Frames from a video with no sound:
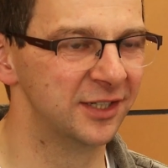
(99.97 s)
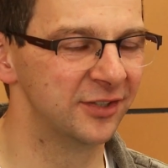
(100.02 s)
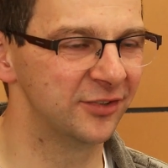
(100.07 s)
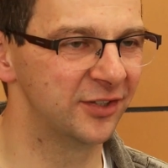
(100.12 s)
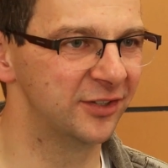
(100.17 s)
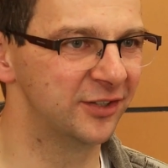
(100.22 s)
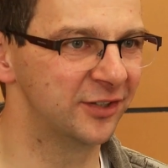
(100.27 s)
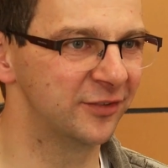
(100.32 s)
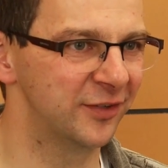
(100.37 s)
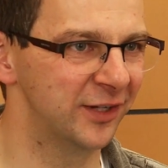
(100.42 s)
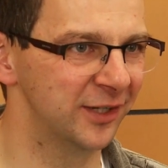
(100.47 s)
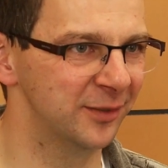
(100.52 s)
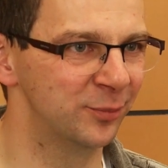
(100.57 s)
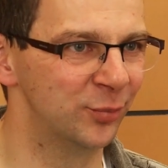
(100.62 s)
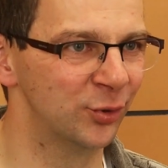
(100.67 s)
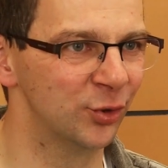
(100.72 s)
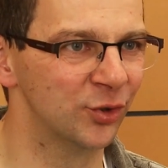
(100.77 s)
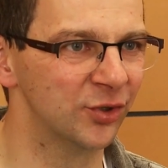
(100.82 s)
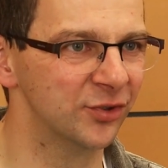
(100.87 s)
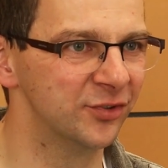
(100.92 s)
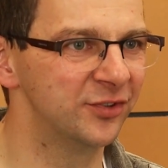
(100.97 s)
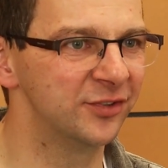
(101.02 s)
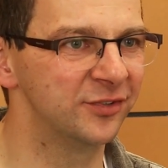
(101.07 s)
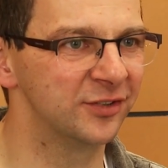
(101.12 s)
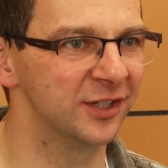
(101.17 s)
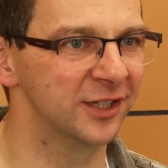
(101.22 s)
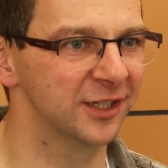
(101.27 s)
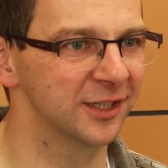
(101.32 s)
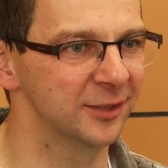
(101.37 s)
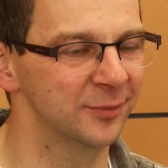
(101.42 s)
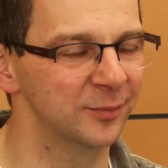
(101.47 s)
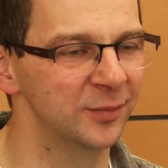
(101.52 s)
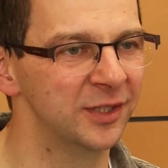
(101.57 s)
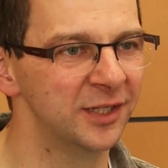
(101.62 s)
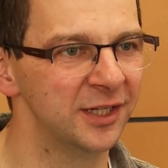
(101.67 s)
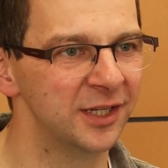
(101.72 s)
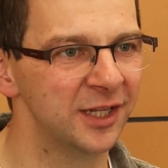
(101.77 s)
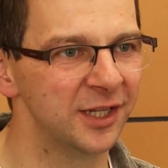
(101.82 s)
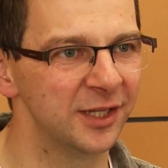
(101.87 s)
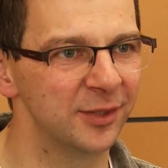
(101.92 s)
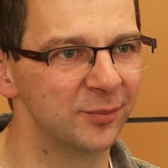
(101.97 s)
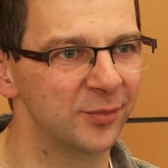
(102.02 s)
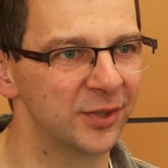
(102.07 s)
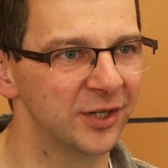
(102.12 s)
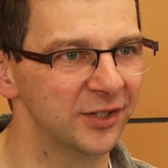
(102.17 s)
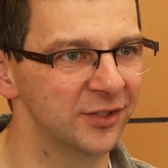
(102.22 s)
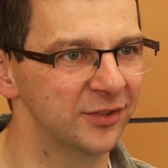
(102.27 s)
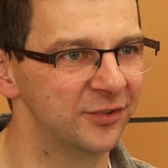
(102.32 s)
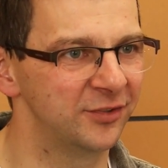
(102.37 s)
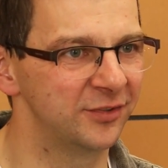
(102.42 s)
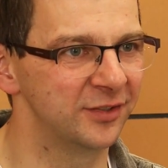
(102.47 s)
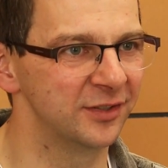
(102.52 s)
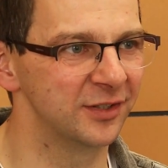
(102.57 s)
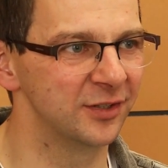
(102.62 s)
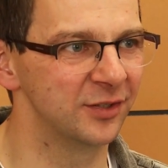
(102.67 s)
This is a very broad term, but